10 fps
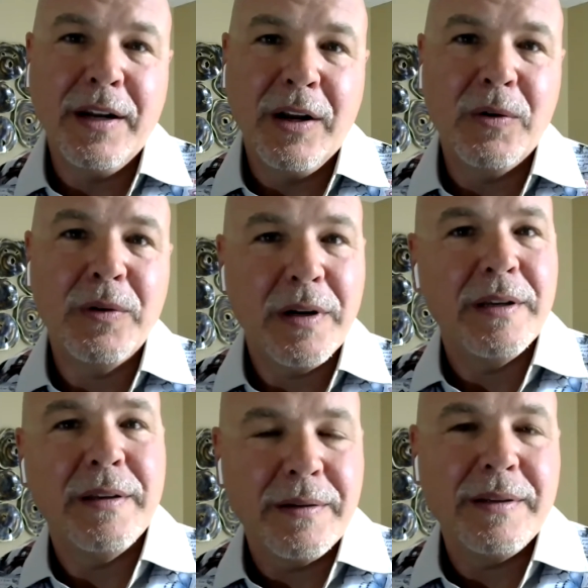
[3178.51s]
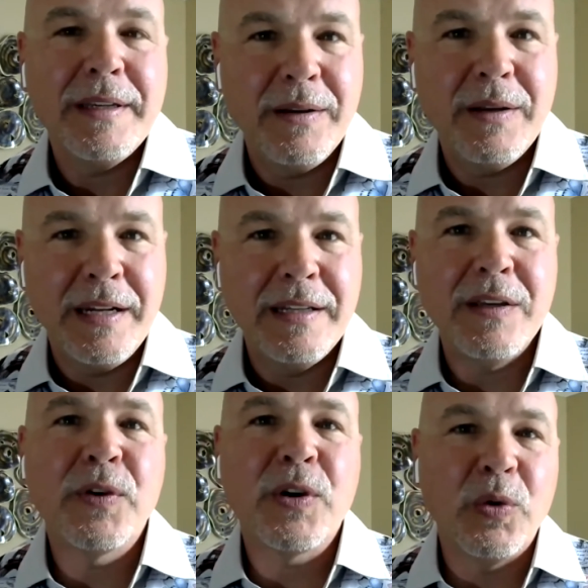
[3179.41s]
you know, in a, in a
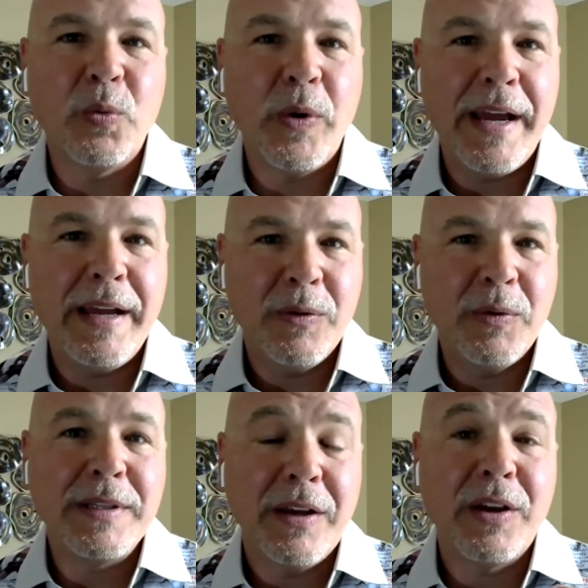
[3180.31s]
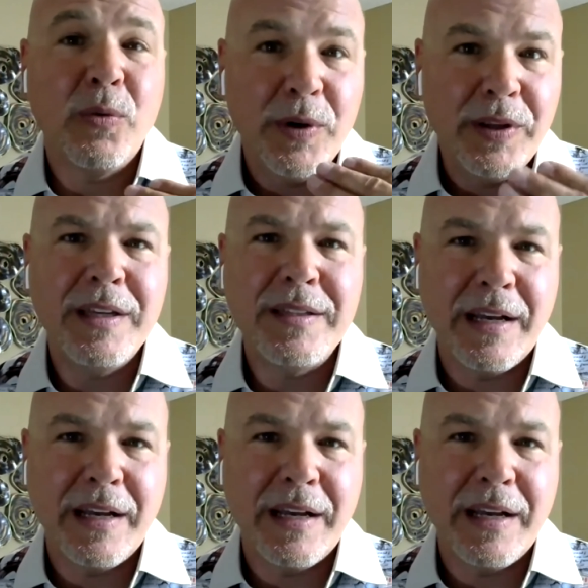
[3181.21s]
difficult way that we're telling a really